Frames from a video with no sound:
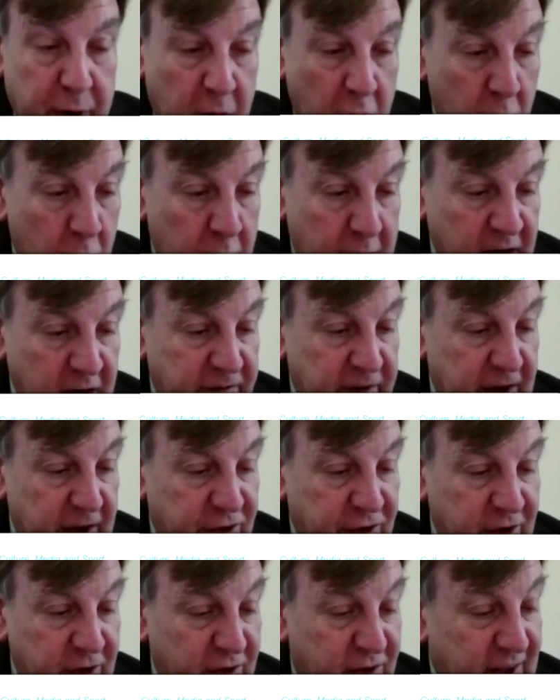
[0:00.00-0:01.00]
pro
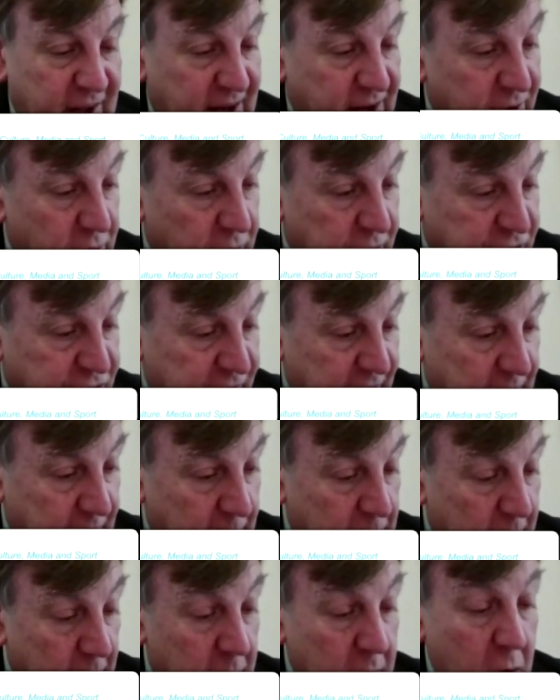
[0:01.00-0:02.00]
innovation data
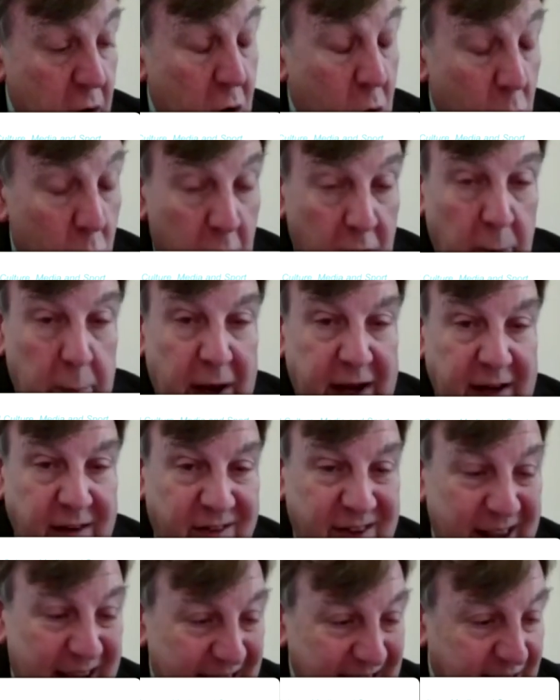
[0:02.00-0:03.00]
regime while
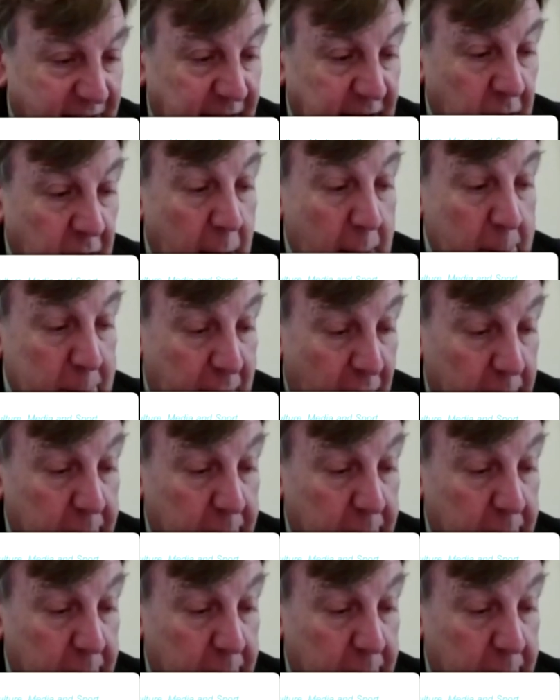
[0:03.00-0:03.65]
maintaining